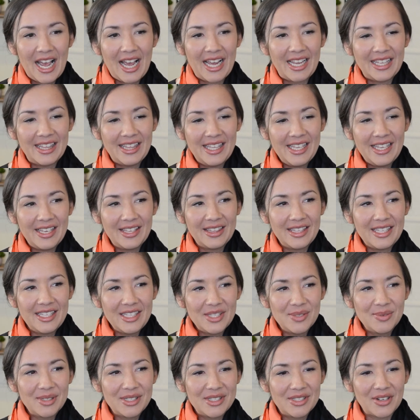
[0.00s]
I think
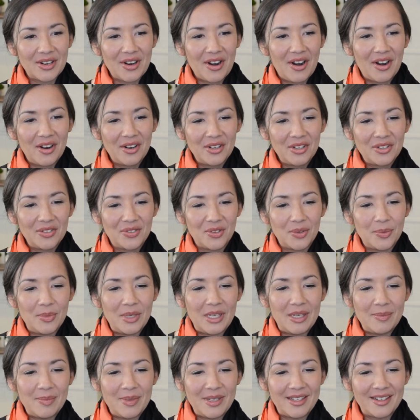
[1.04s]
these ones are harder for
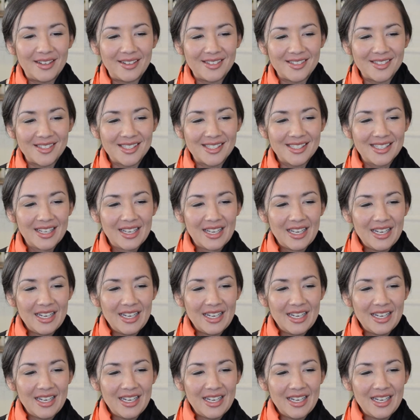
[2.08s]
me because